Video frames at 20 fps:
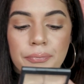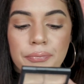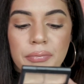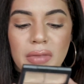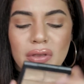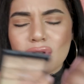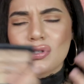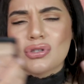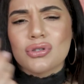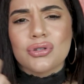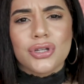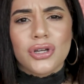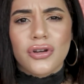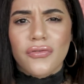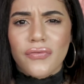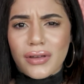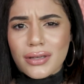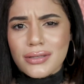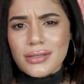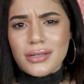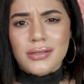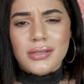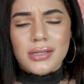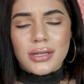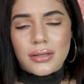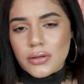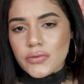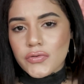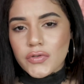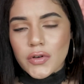like the Studio Fix
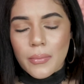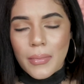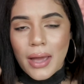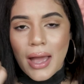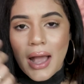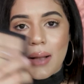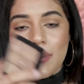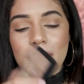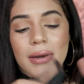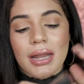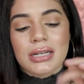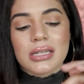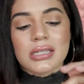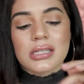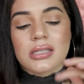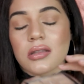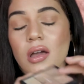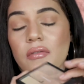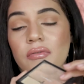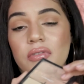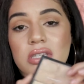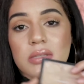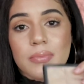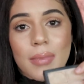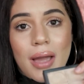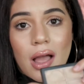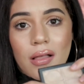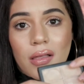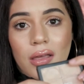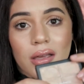concealers from MAC, but I just love this
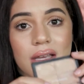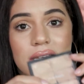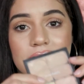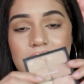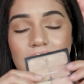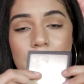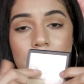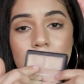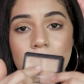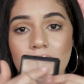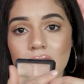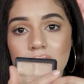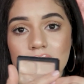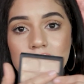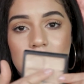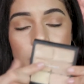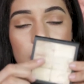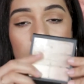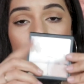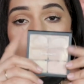palette because I mix, I mean,